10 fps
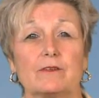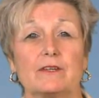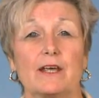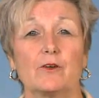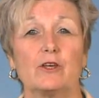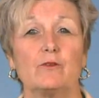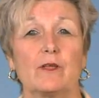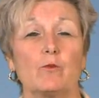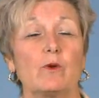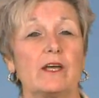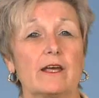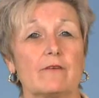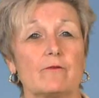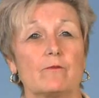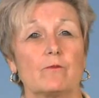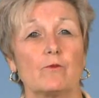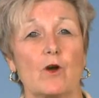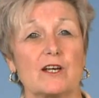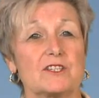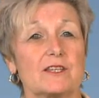tell you that we have
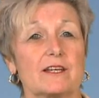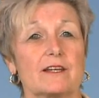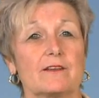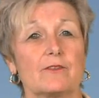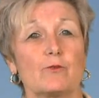crossed the